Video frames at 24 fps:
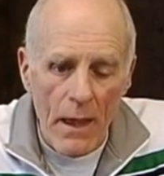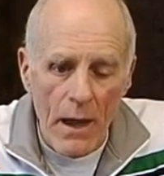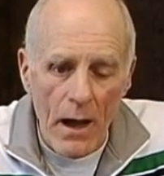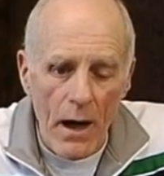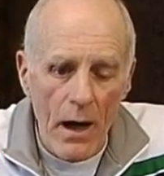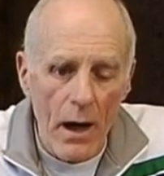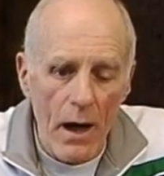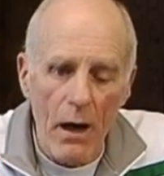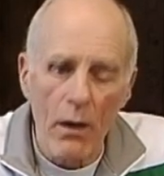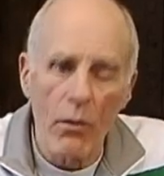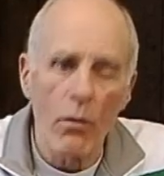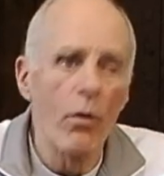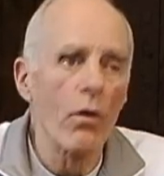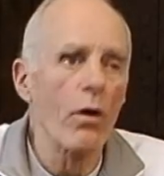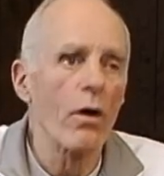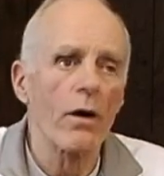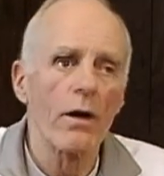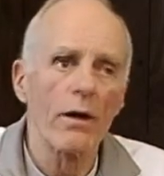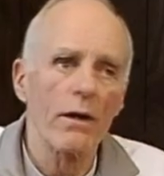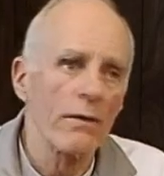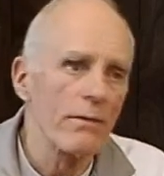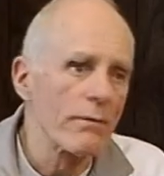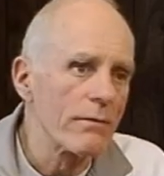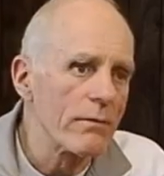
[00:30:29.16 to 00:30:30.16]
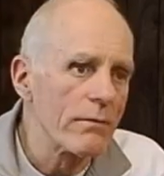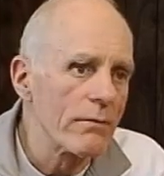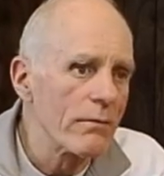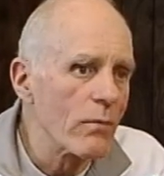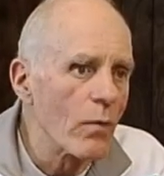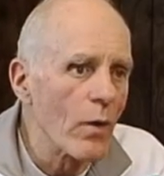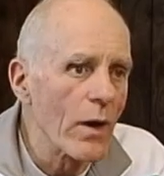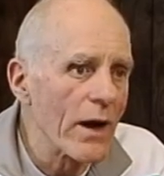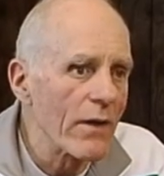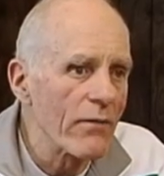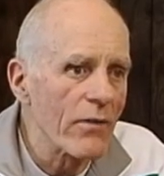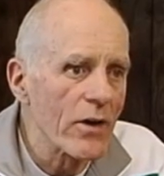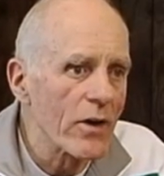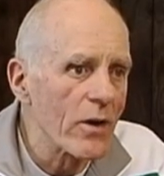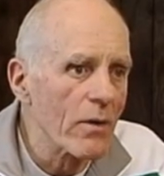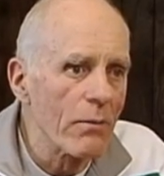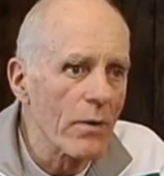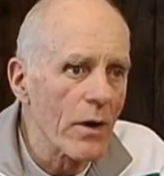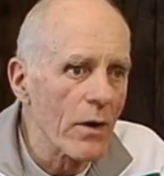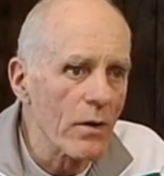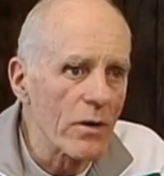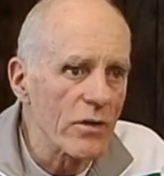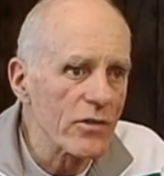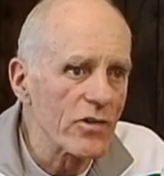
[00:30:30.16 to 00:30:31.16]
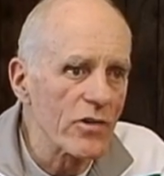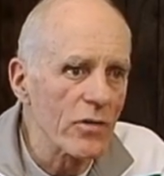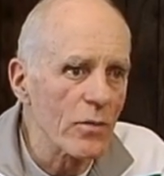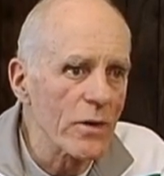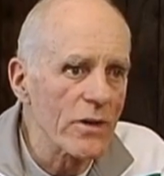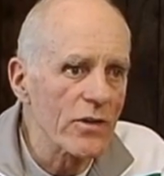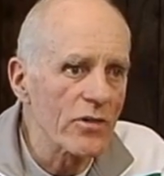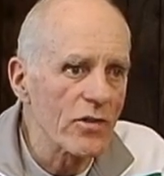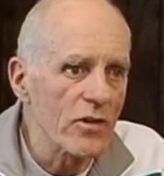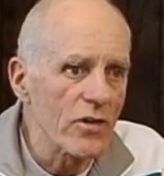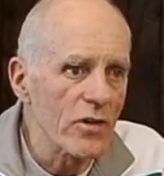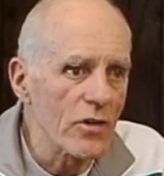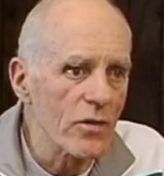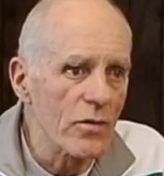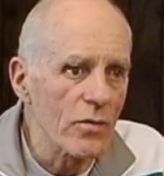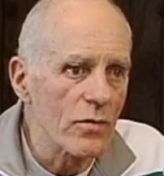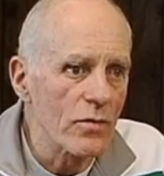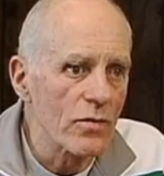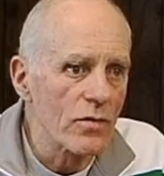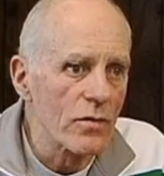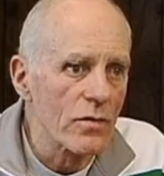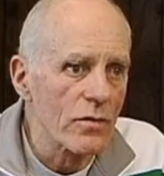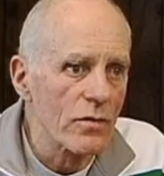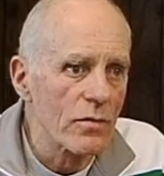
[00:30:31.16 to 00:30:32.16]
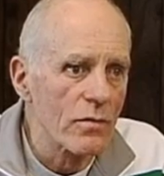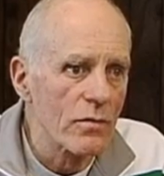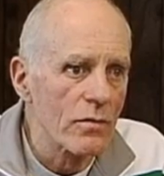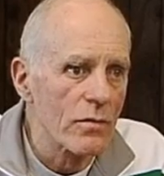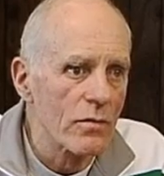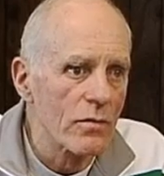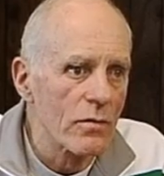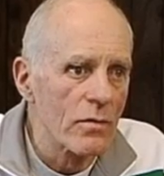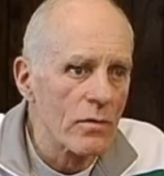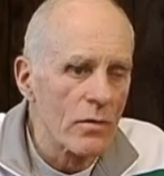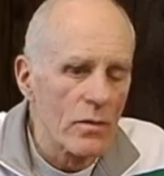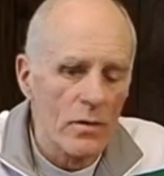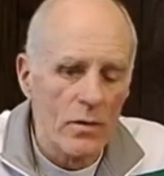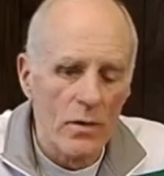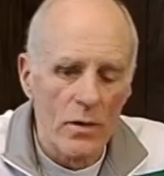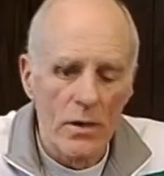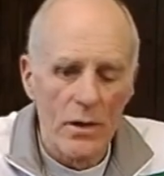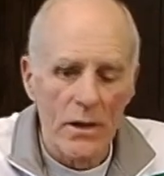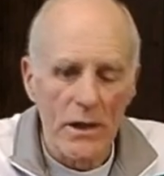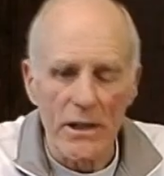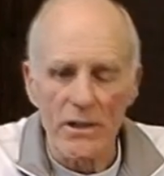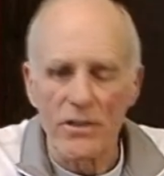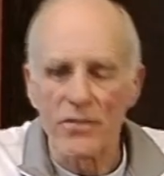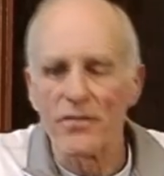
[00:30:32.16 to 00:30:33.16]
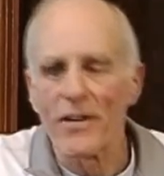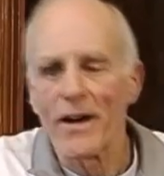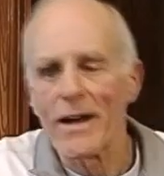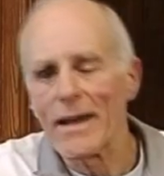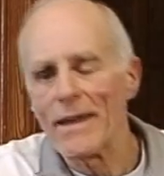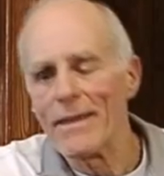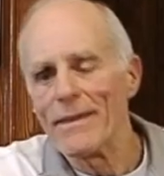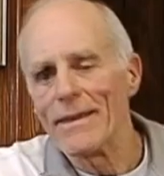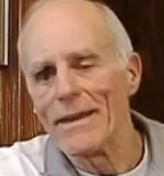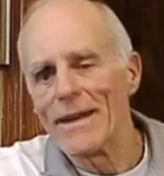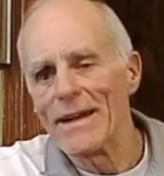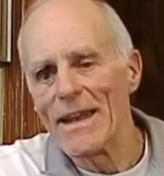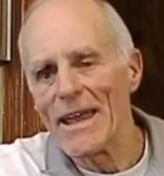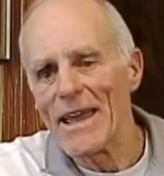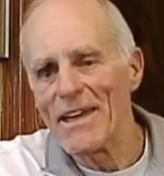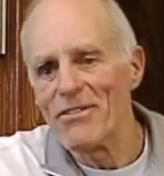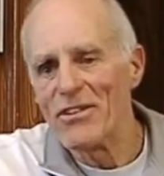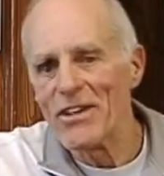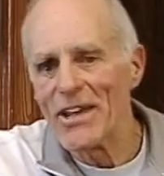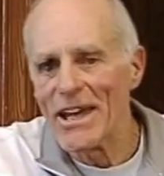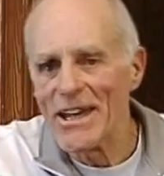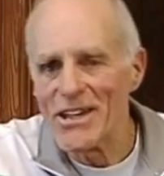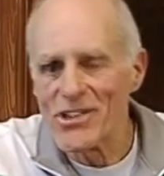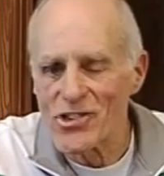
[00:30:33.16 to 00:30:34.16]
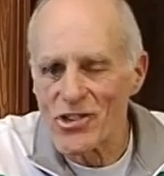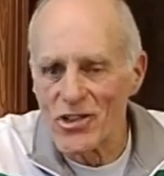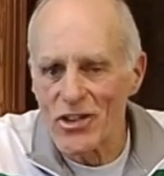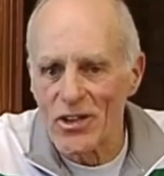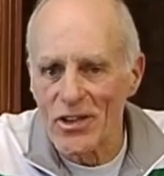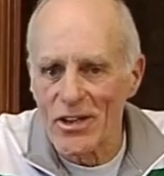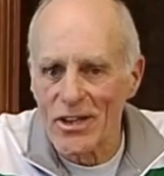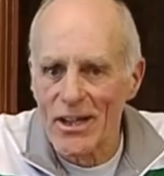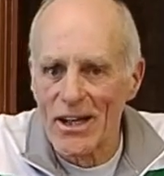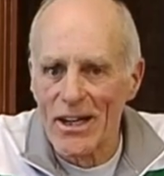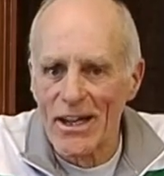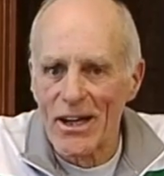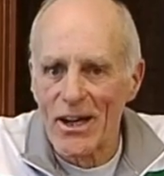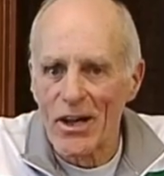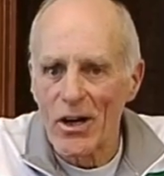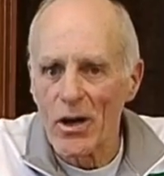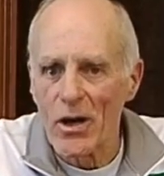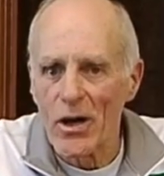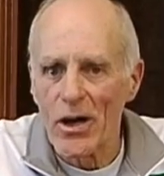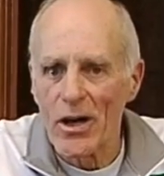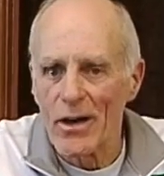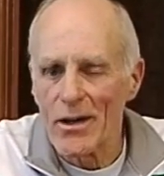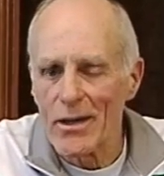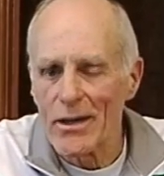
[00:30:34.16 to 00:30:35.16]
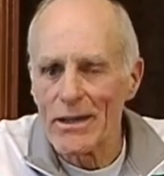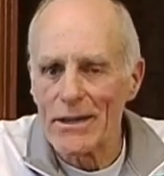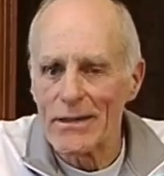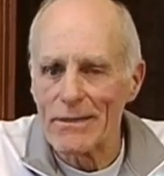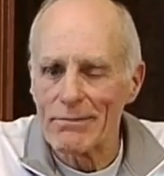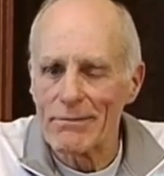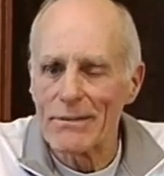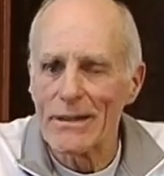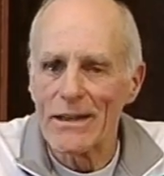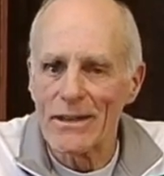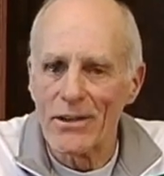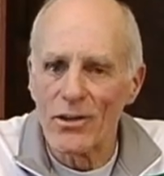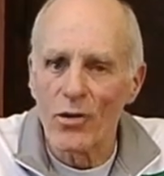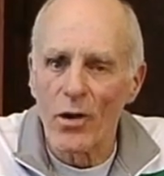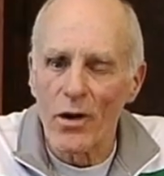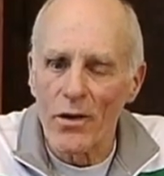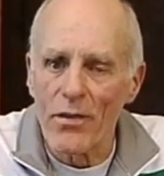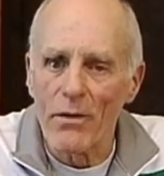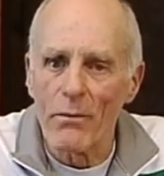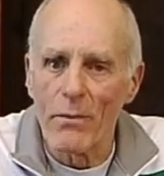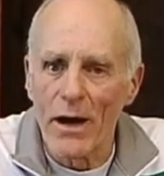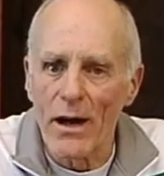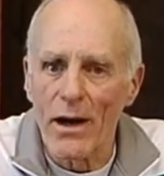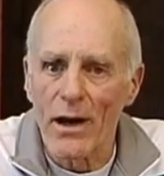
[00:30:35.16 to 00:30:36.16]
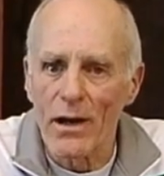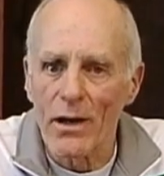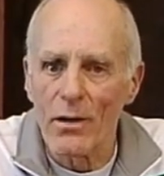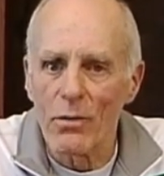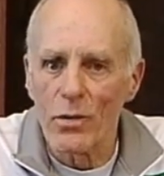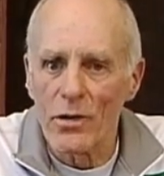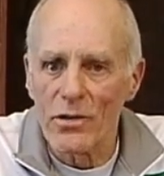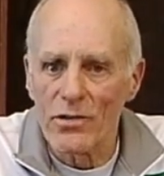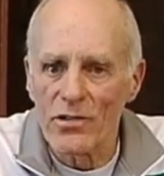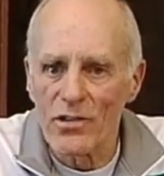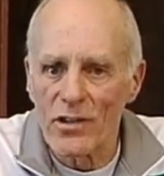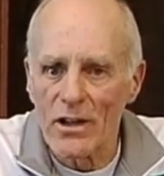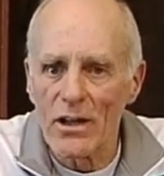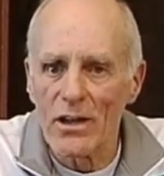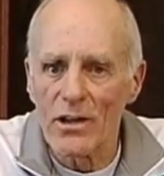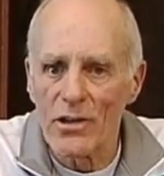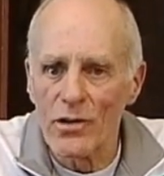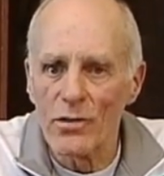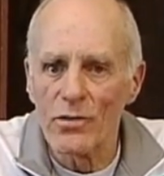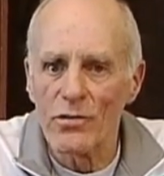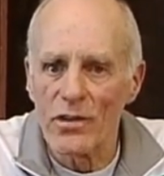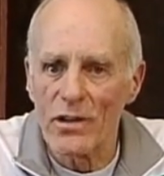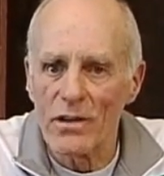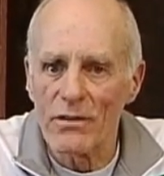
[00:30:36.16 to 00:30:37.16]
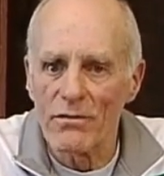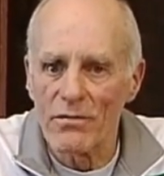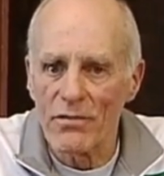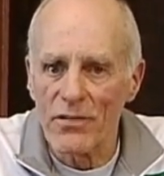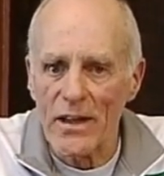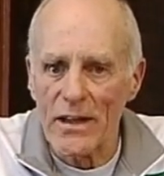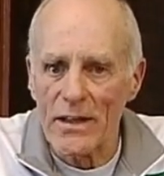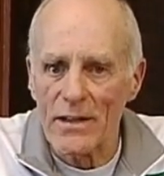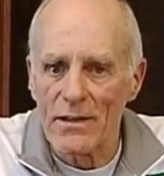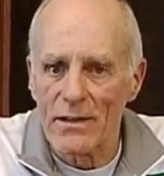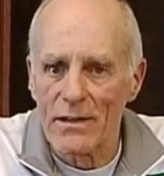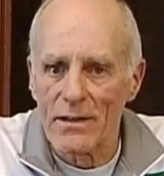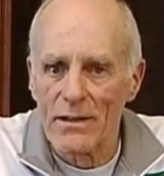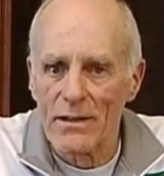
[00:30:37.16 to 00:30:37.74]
Or whatever components you wish to use. It's funny that in aviation in North America, we're still using feet.